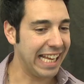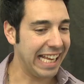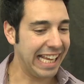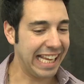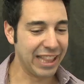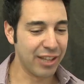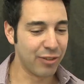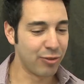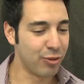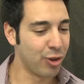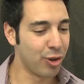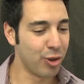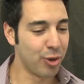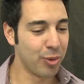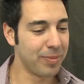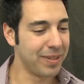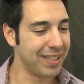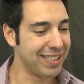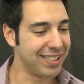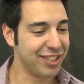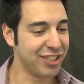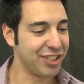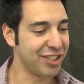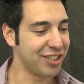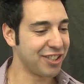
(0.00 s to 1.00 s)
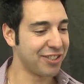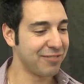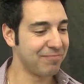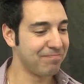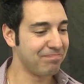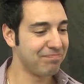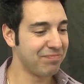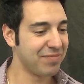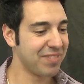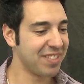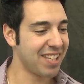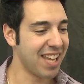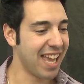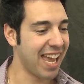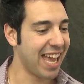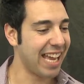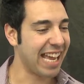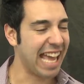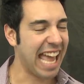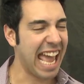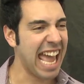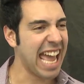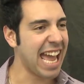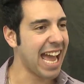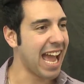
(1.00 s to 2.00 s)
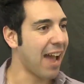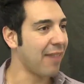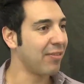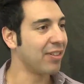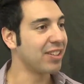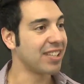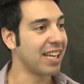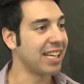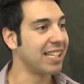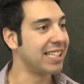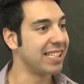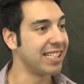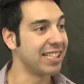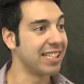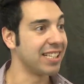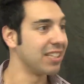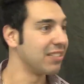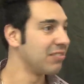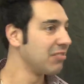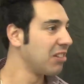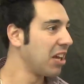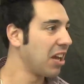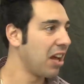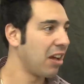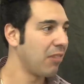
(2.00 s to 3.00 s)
In the room, it's just saying, hey, I have this idea,